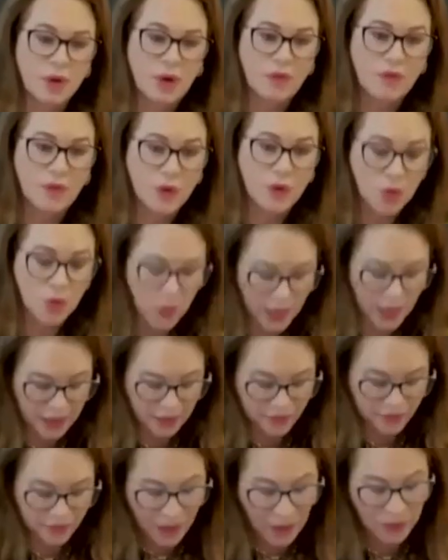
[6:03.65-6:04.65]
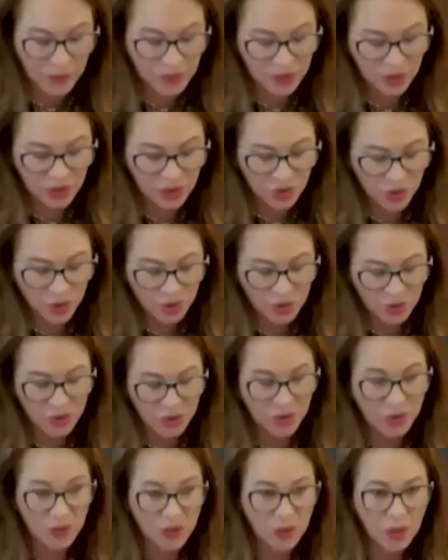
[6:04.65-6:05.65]
of the UN founding
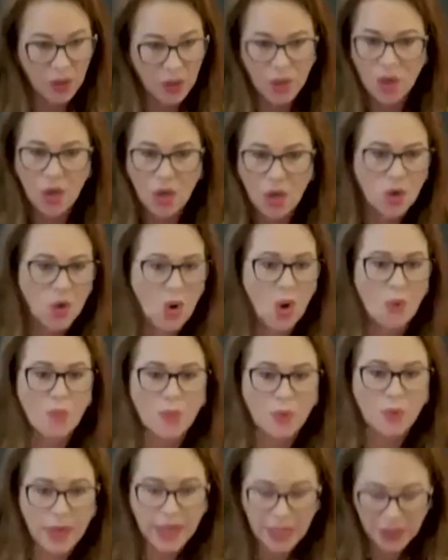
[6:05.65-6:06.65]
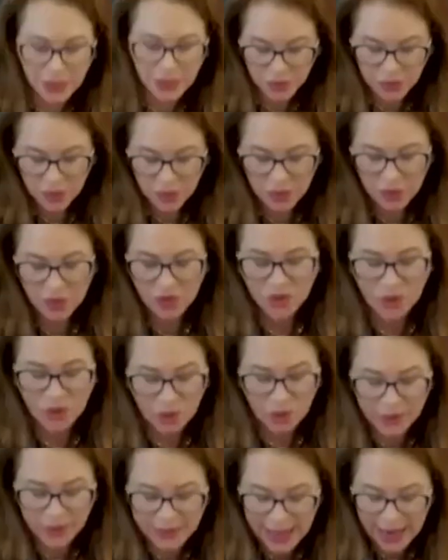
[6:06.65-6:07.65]
charter: cooperation,
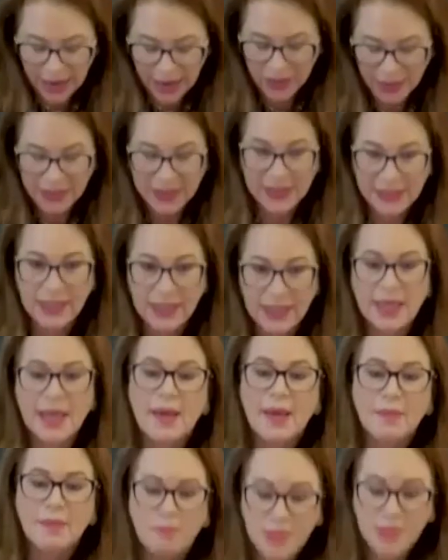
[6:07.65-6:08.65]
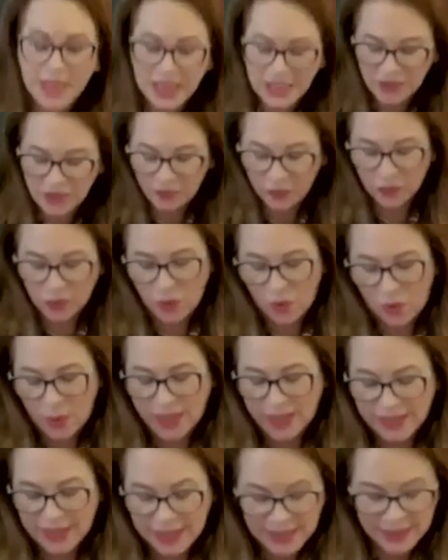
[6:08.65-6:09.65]
solidarity, peaceful
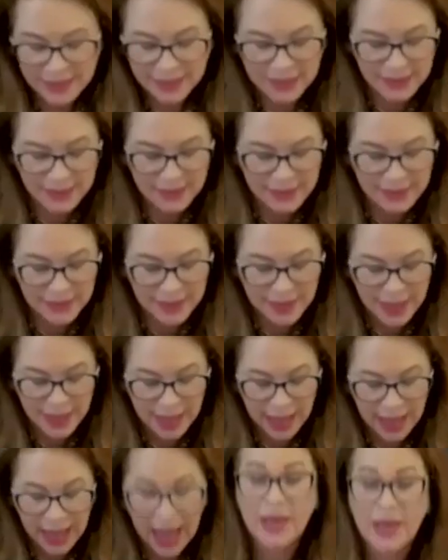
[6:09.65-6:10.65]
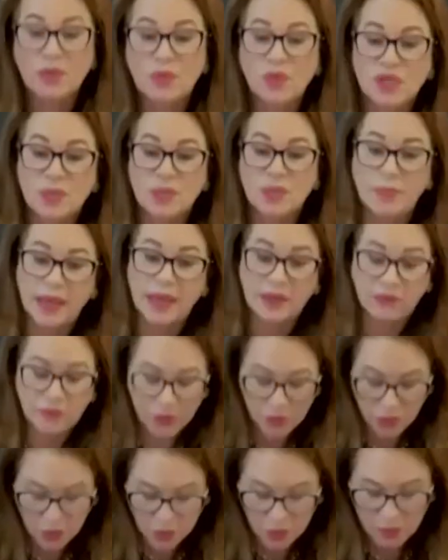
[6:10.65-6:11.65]
coexistence, and respect
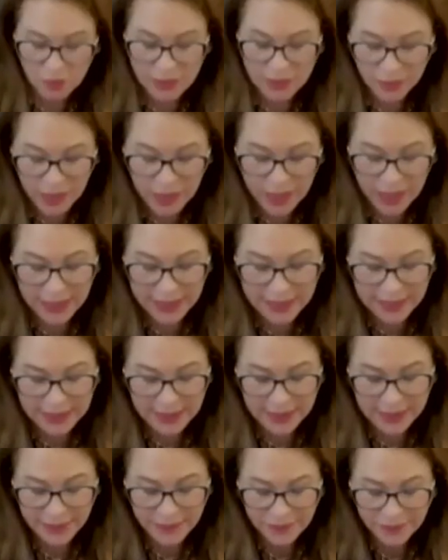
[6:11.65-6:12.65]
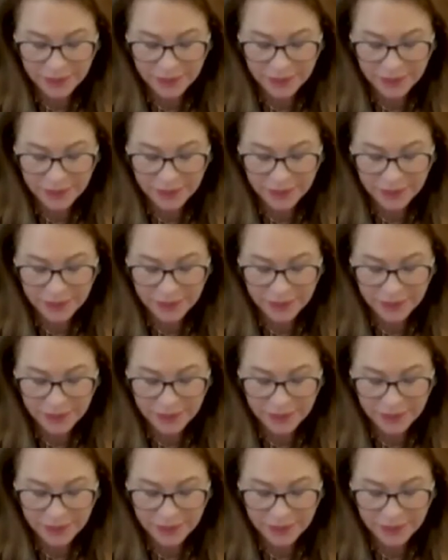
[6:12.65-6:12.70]
for human rights.